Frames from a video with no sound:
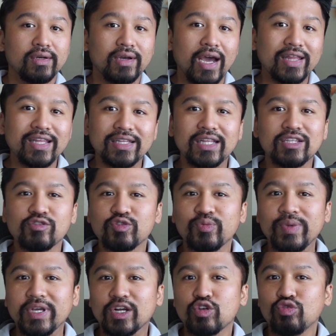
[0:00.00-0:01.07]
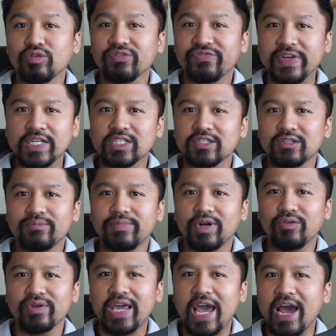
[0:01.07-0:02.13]
I think that this would be a cool feature,
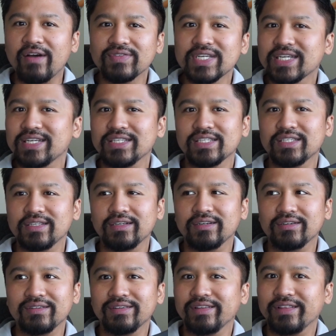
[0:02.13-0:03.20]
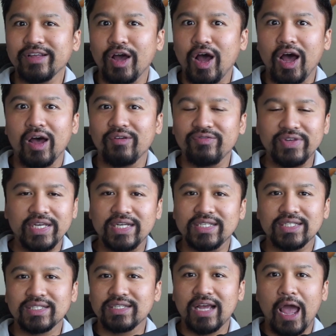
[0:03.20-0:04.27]
but we have to consider the
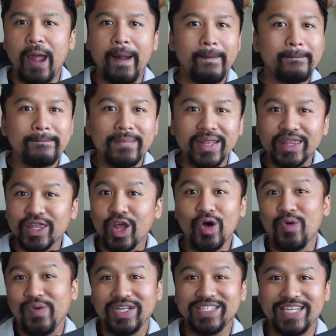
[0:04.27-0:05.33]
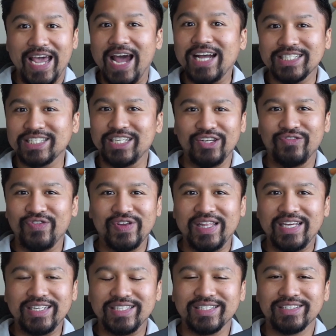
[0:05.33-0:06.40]
obvious. No one's asking for
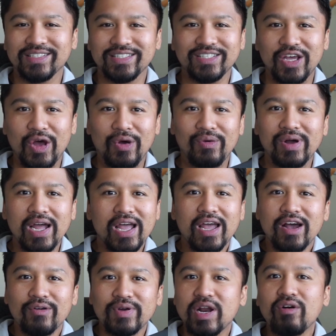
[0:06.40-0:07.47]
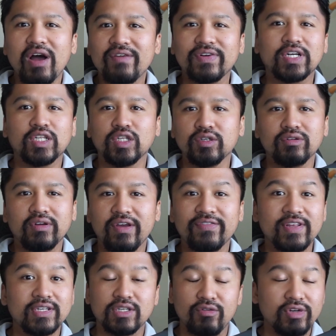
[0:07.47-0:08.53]
this, so we don't have a clue if
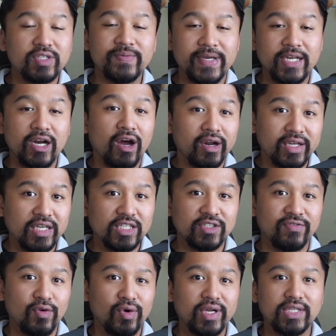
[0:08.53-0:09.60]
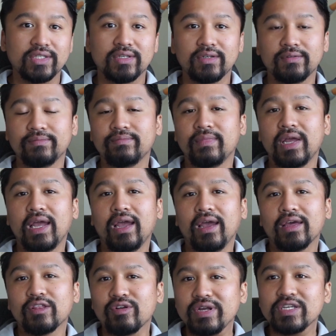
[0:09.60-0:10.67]
there's going to be an audience for it.
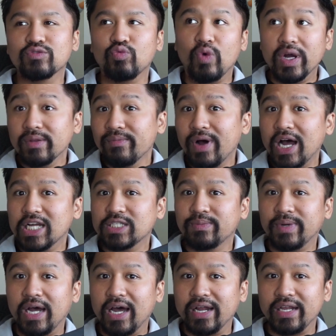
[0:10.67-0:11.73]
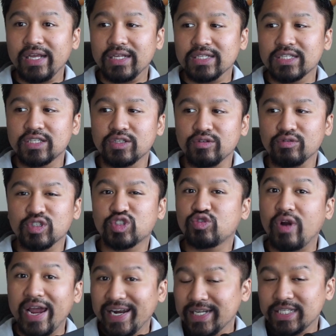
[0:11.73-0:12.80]
There is one possible audience to
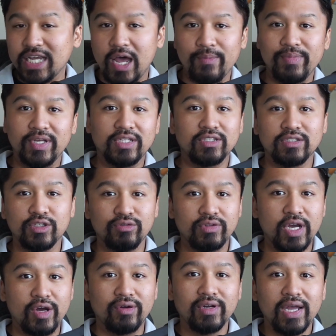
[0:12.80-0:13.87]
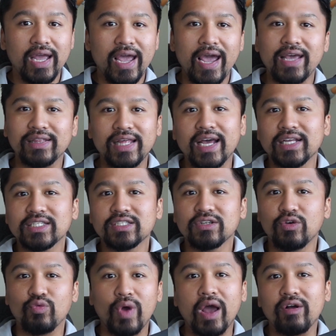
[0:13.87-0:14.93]
try to tap into, though, and that's
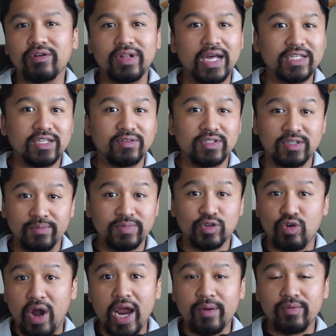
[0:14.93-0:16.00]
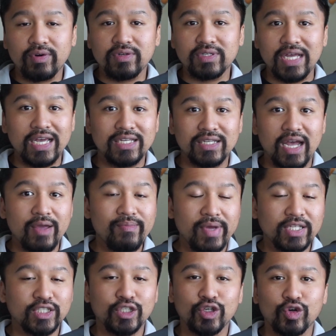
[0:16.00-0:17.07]
WoW Classic subscribers, as I
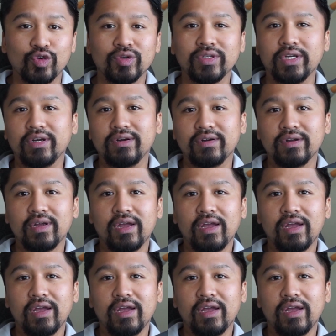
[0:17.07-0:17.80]
mentioned earlier.